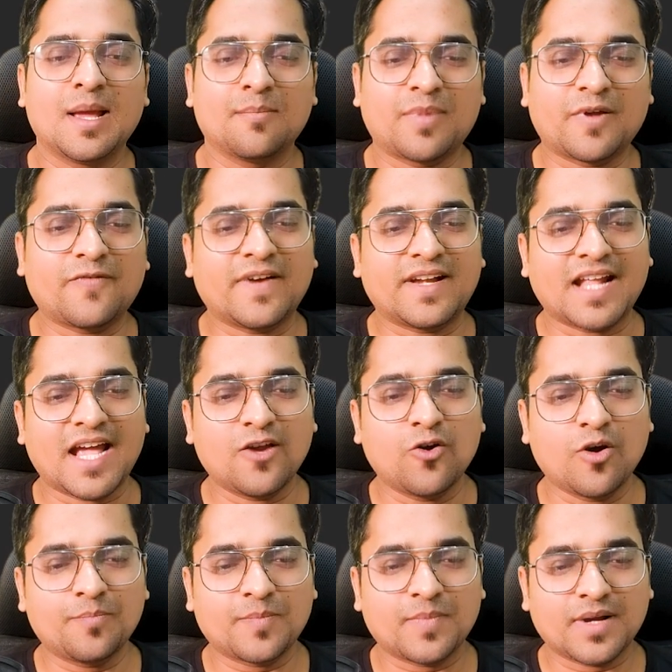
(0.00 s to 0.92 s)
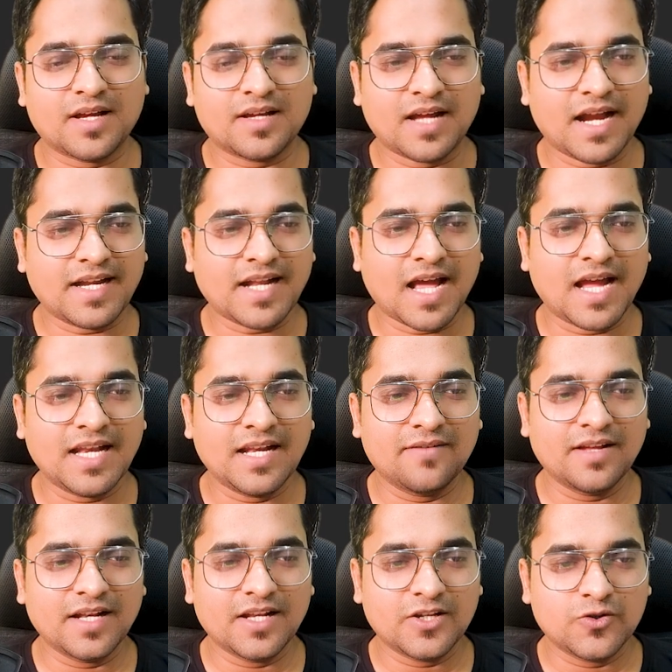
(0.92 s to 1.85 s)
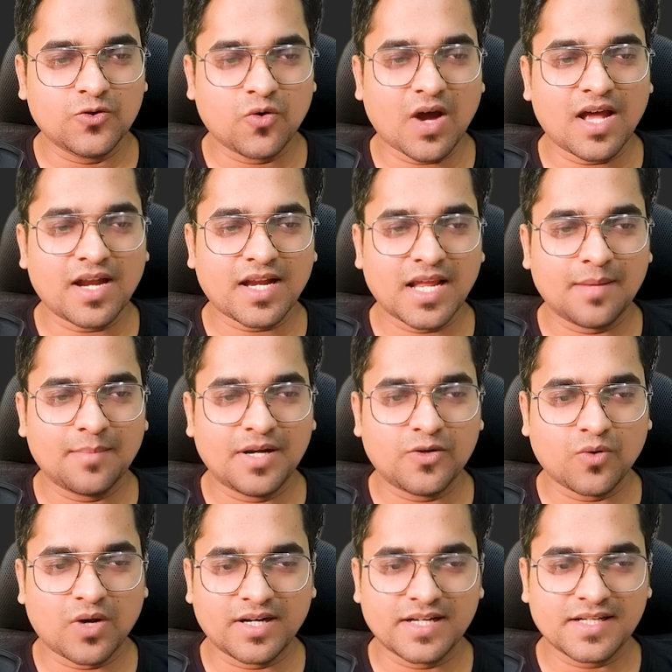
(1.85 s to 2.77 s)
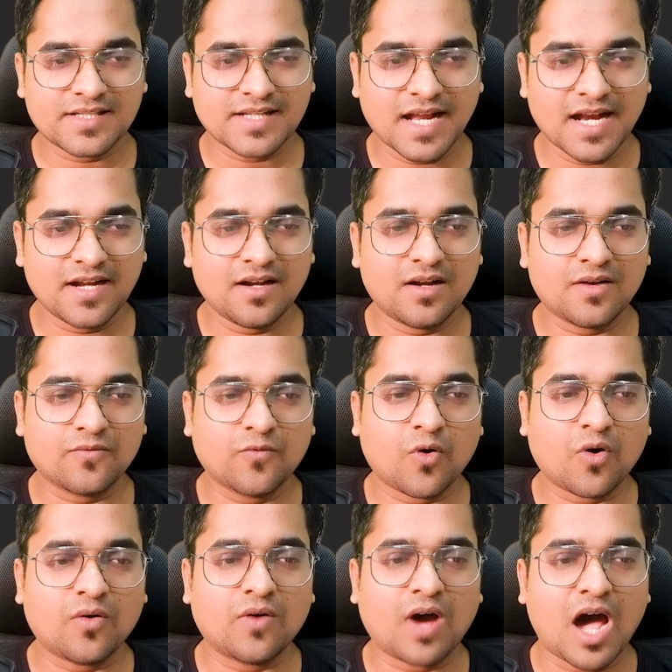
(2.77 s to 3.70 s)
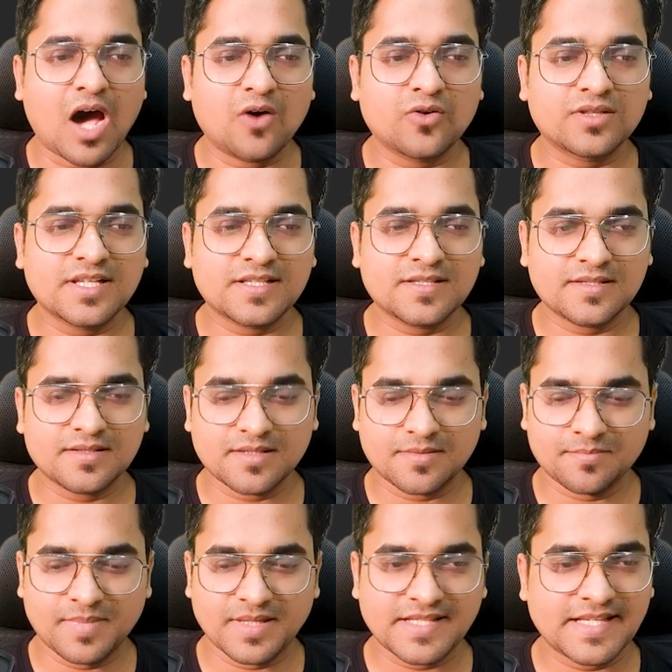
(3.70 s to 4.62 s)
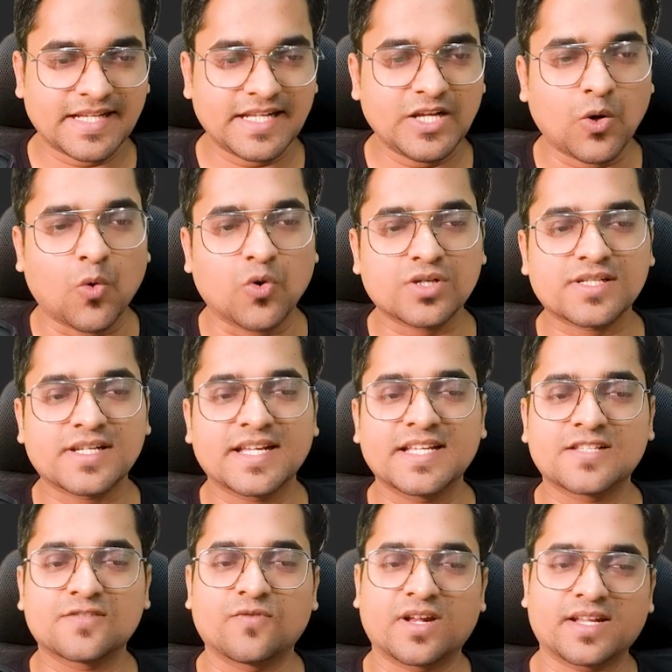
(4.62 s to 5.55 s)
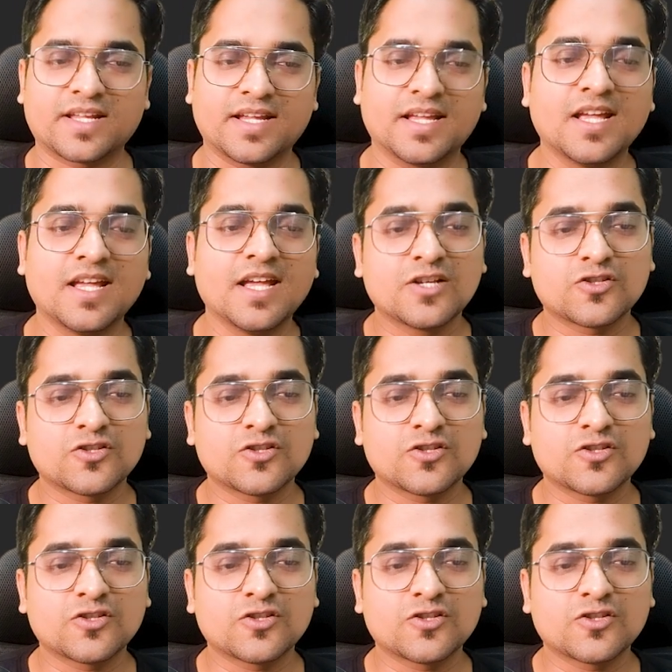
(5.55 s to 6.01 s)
Perfect. I hope at a high level, you are able to understand how this basically hosting is working.